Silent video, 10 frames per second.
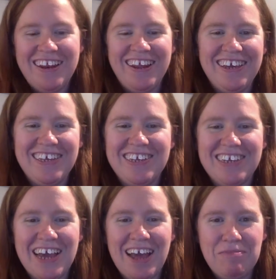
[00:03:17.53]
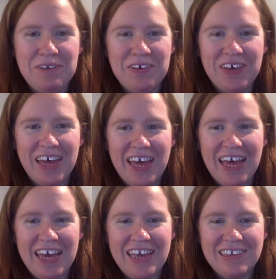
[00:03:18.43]
Nice job, you
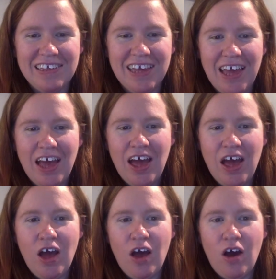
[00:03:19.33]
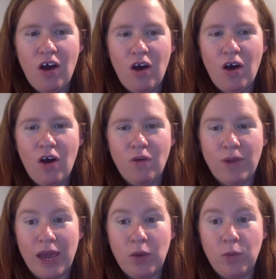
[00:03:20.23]
guys. All
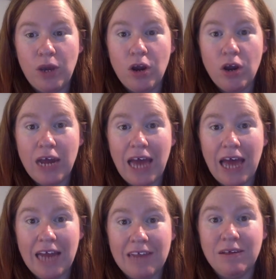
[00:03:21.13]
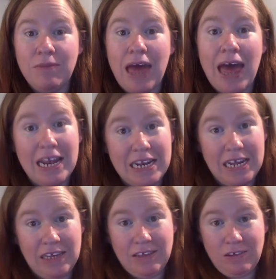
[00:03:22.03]
right, we are going to add some
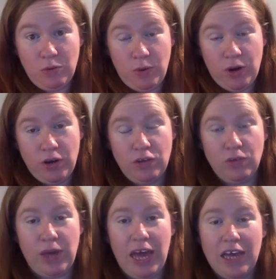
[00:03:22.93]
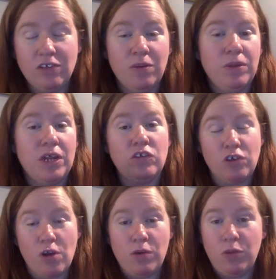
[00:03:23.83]
endings to words, okay? So I'm going to
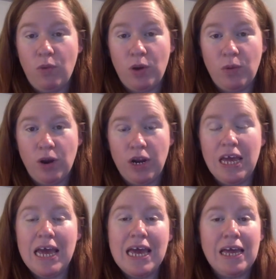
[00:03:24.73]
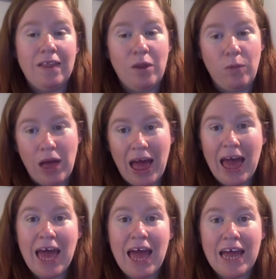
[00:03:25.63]
start with one word, and then we'll
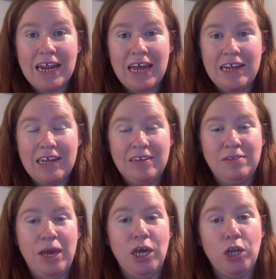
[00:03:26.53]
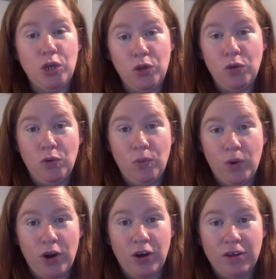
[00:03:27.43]
add an ending to make a new word.
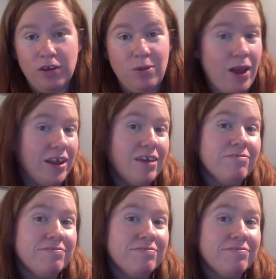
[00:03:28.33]
You ready?